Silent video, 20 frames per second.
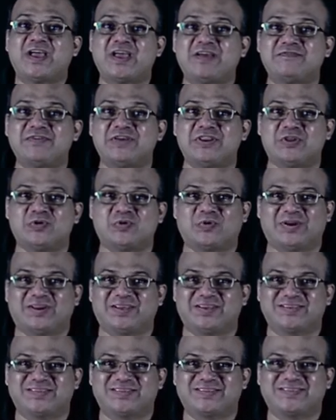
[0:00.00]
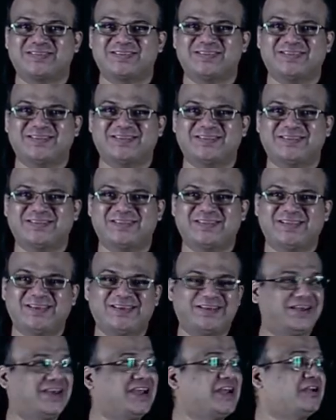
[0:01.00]
heavy nucleus.
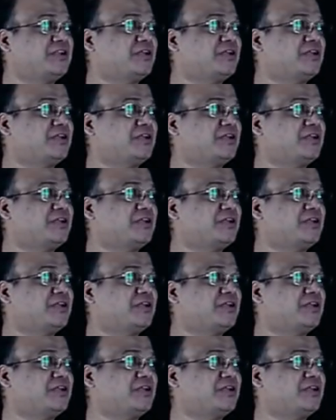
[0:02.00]
Right,